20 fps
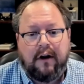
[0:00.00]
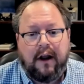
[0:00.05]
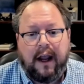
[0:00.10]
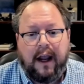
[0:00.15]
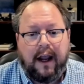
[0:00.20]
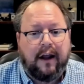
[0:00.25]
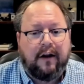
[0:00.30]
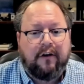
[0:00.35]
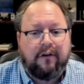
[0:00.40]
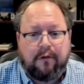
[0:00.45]

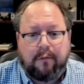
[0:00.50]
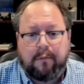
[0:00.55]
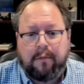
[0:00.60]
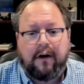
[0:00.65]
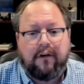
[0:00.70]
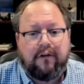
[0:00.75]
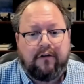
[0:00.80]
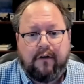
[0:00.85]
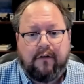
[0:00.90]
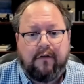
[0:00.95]
and
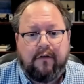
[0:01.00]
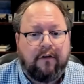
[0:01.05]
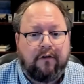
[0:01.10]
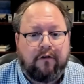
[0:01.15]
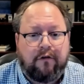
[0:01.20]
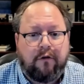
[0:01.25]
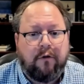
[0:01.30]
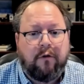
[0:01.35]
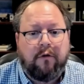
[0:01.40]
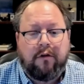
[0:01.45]
suppression of the
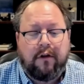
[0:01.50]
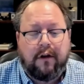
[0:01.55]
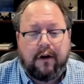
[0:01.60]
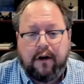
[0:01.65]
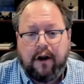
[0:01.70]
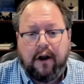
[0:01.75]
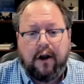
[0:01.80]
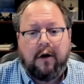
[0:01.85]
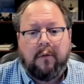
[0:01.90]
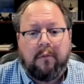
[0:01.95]
truth
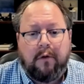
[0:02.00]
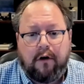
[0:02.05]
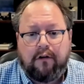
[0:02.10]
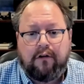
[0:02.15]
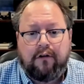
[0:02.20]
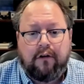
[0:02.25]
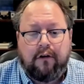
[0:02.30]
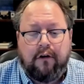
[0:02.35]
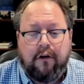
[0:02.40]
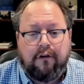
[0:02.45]
and
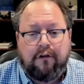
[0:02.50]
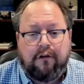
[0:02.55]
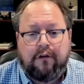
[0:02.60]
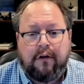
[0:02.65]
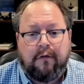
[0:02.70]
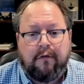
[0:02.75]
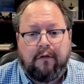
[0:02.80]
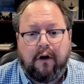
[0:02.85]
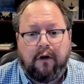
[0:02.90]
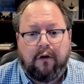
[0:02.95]
persecution
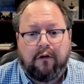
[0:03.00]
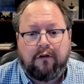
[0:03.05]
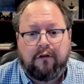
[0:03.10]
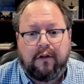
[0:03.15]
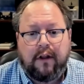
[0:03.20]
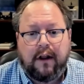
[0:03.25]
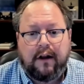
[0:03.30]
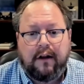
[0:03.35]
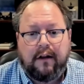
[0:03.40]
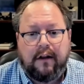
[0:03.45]
of those
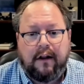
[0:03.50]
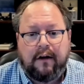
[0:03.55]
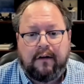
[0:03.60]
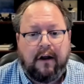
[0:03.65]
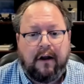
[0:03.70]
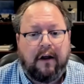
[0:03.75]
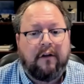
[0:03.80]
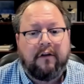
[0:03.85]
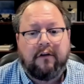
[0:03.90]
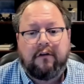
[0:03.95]
that
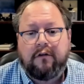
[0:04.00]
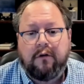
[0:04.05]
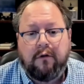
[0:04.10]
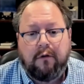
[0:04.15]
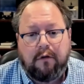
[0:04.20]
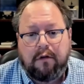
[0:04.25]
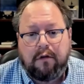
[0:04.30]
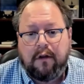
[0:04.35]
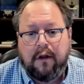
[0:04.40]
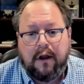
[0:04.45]
tell the
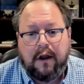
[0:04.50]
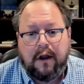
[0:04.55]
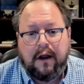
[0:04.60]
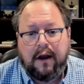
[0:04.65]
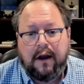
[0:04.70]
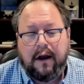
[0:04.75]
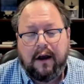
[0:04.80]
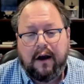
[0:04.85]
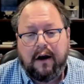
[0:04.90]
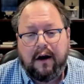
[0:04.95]
truth,
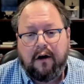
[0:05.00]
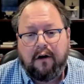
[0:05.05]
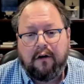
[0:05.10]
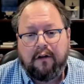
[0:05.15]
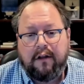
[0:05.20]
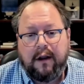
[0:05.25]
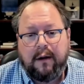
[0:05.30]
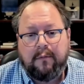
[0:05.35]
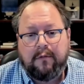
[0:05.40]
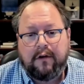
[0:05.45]
are
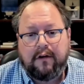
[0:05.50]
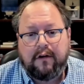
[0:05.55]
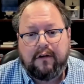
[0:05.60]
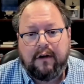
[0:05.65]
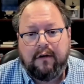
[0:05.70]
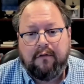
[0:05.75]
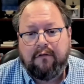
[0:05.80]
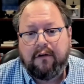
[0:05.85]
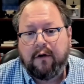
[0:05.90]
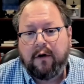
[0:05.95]
themes that
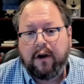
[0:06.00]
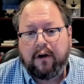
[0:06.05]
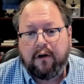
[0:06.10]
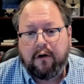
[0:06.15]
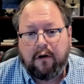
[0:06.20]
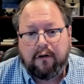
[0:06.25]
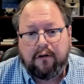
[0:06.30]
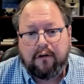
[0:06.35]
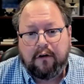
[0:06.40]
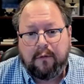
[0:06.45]
seem very
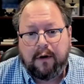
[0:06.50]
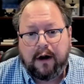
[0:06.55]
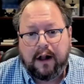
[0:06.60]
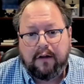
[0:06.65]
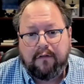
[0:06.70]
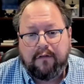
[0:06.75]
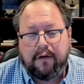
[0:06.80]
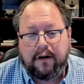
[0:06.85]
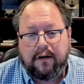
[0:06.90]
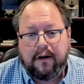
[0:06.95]
current and
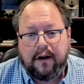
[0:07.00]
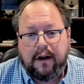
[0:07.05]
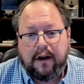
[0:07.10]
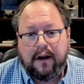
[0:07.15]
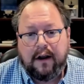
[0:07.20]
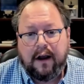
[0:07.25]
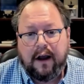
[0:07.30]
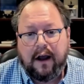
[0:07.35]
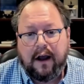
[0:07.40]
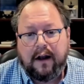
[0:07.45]
relevant.
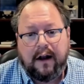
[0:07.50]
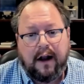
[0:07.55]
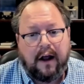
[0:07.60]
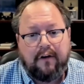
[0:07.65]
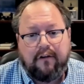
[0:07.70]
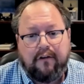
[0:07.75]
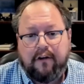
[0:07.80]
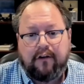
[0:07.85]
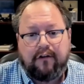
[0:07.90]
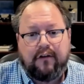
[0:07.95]

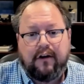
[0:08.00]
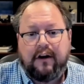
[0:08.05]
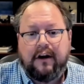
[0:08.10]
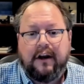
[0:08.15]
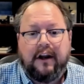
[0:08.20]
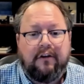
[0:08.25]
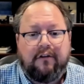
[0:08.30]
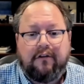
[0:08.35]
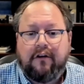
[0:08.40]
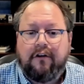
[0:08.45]
not just in
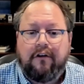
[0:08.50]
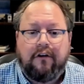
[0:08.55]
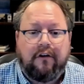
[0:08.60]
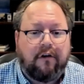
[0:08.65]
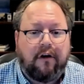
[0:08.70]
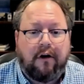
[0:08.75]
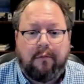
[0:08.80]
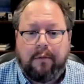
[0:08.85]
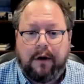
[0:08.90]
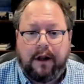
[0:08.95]
Eastern
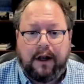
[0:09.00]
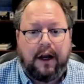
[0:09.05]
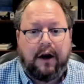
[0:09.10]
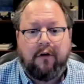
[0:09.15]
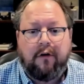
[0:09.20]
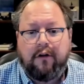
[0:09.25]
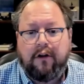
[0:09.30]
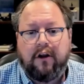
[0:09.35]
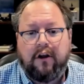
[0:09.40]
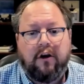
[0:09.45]
Europe, but
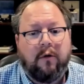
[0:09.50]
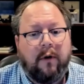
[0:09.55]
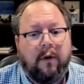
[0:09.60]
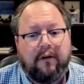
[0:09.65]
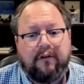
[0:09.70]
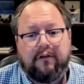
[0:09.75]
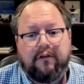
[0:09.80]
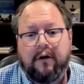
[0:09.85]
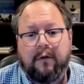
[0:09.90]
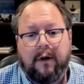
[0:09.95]
here in the
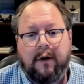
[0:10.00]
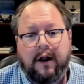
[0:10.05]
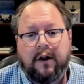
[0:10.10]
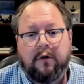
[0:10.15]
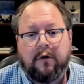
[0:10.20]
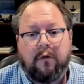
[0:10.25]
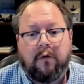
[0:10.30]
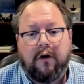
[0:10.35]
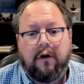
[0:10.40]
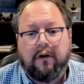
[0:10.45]
U.S. and around
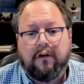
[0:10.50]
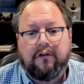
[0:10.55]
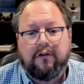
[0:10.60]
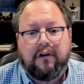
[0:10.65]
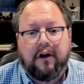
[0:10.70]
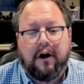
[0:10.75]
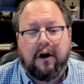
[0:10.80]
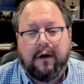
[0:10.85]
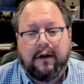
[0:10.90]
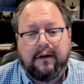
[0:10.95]
the world.
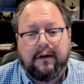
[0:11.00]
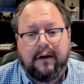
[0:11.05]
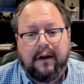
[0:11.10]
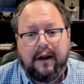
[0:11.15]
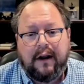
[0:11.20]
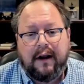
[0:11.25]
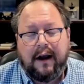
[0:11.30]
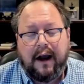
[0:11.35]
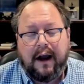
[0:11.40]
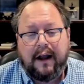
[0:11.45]
So
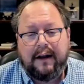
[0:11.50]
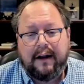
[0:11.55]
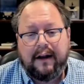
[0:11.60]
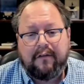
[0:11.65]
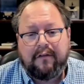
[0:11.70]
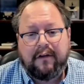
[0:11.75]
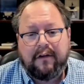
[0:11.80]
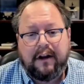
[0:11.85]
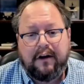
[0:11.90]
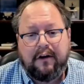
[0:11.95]
I
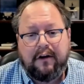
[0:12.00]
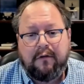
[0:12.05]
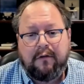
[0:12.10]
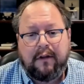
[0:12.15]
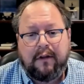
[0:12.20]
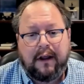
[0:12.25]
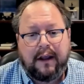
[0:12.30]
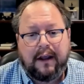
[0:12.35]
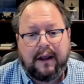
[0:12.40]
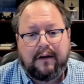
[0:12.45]
definitely do
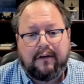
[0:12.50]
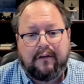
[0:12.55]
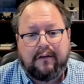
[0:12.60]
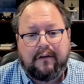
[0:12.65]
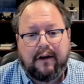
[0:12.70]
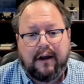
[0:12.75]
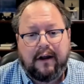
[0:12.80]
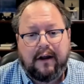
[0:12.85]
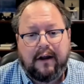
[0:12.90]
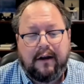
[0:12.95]
think it's
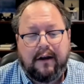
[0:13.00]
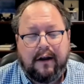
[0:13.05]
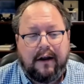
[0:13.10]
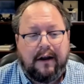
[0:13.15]
a